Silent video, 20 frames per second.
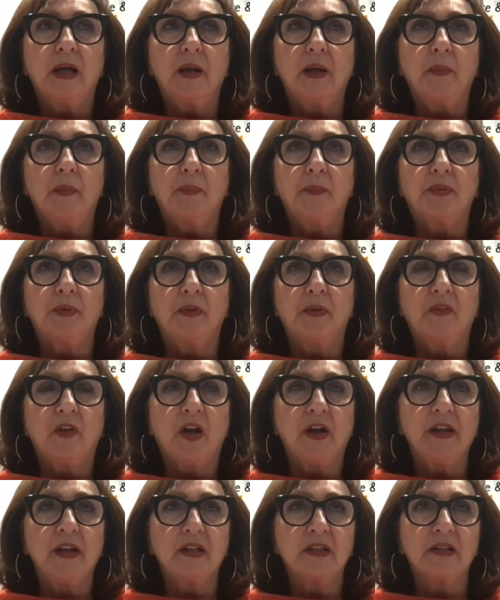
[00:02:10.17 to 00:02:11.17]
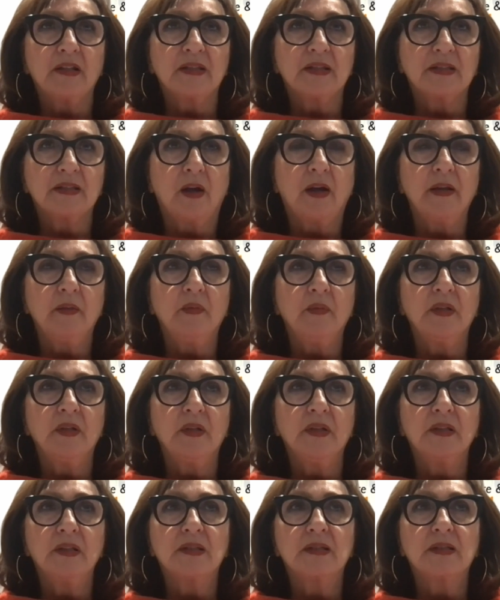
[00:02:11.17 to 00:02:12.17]
providing
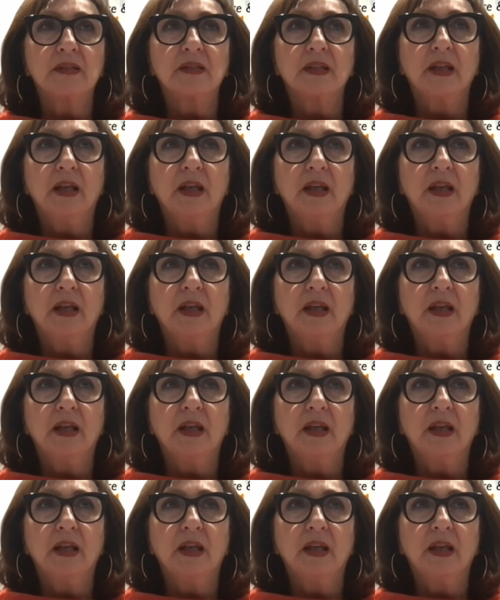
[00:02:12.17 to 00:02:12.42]
assignments,